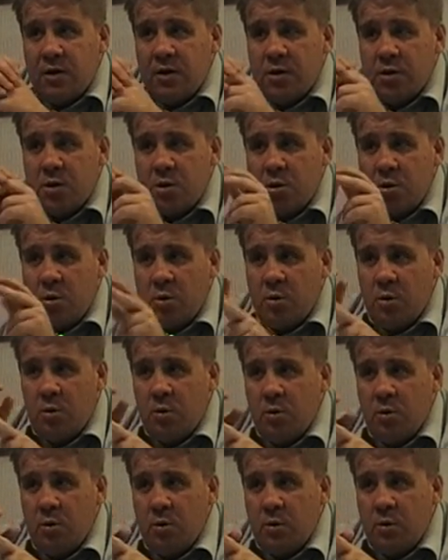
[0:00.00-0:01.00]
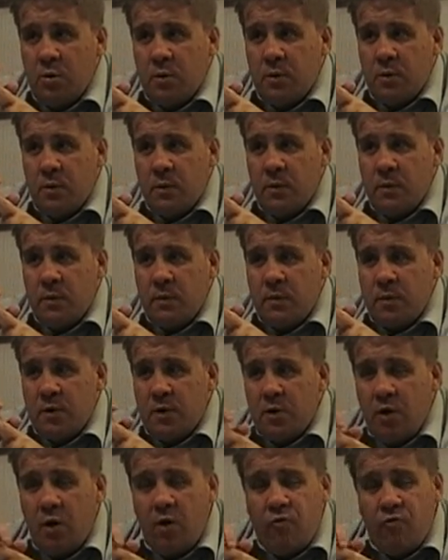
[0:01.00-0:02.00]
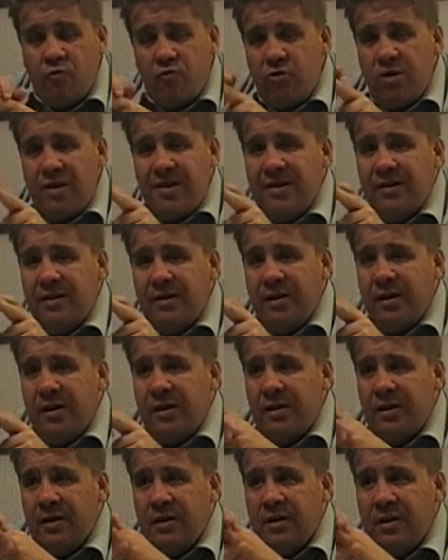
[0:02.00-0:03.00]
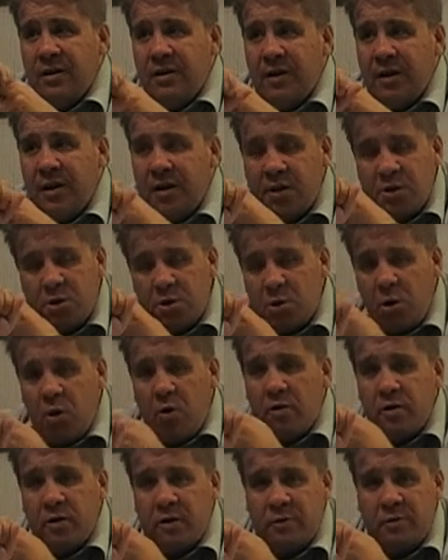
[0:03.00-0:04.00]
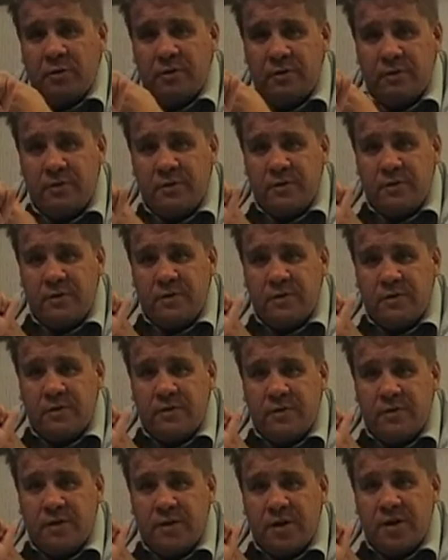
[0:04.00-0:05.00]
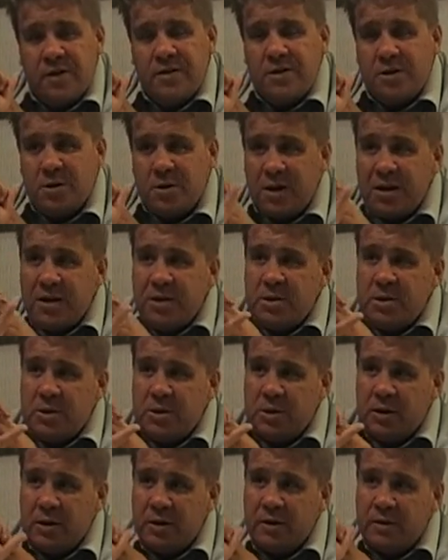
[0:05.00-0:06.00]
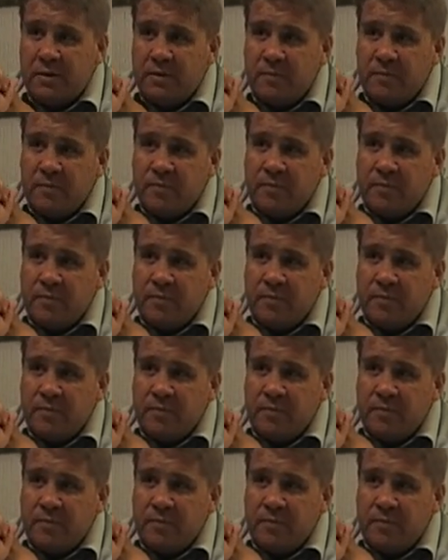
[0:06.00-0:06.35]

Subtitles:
So they're not really historical in the sense that